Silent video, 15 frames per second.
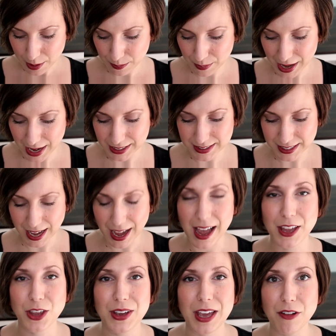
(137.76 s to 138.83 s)
But
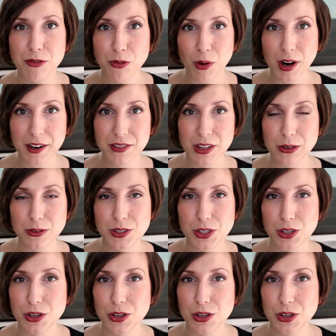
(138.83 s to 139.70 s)
uh, you get four of those so